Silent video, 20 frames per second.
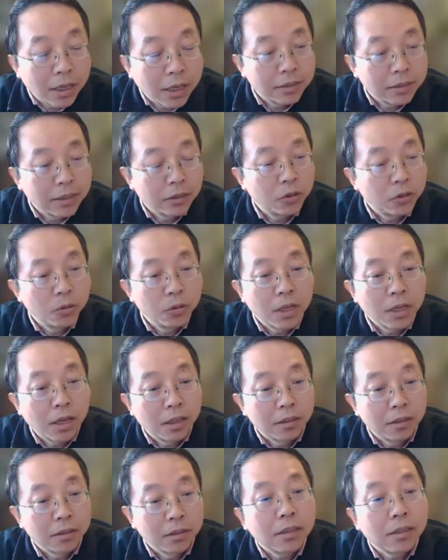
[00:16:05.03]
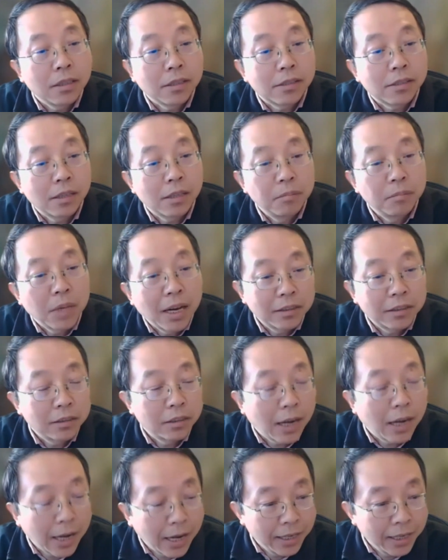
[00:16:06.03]
and then took on some
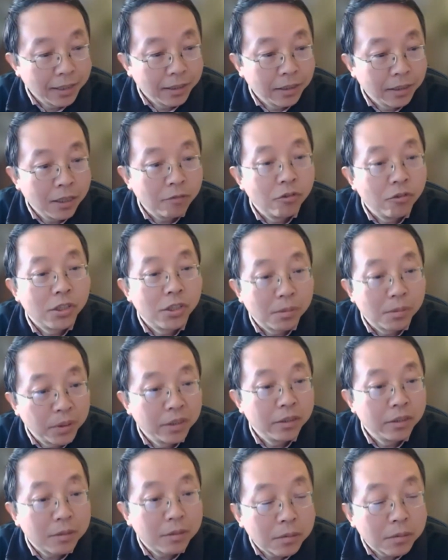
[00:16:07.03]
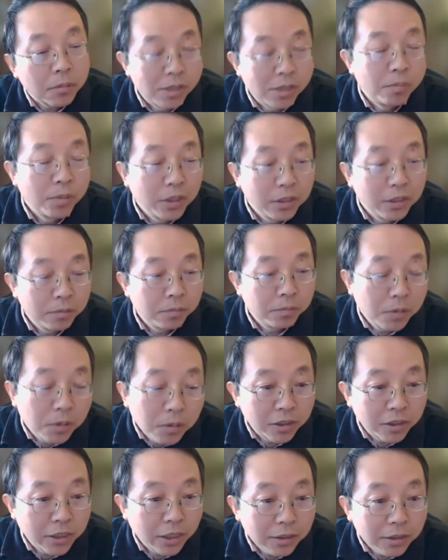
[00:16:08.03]
other high visibility
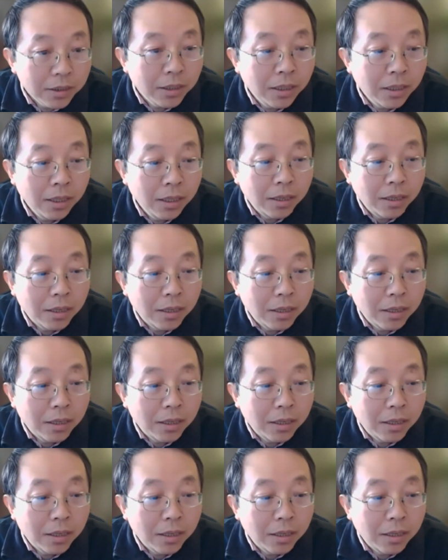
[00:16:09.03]
project.